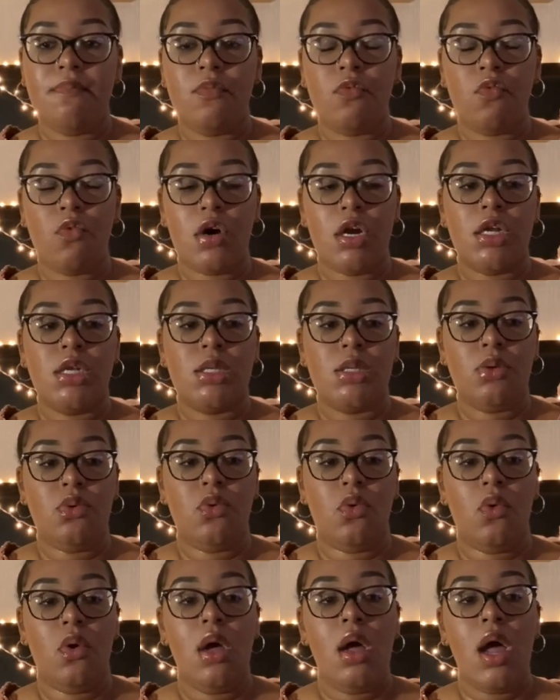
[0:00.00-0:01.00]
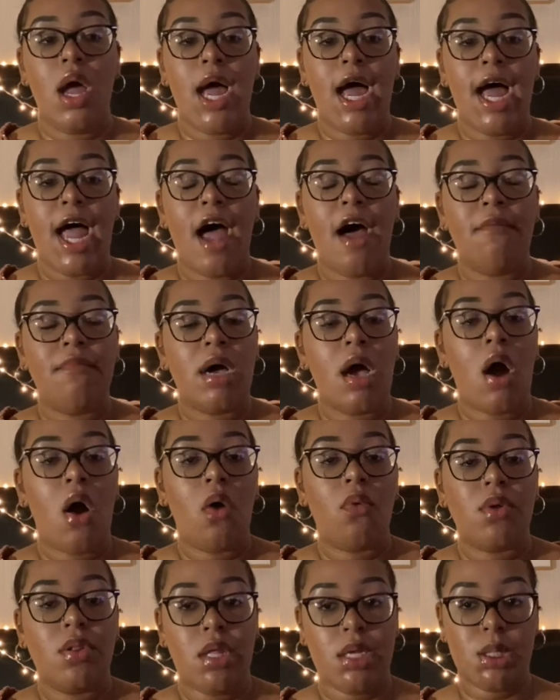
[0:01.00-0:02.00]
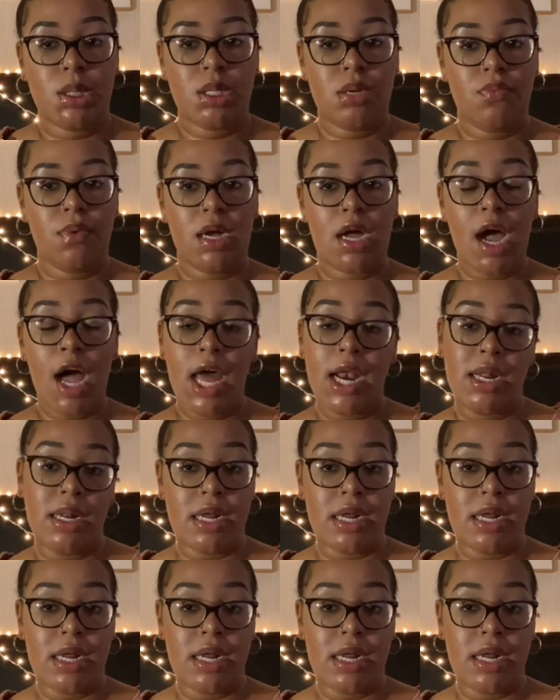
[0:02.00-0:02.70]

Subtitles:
wanted to have my own relationship with God,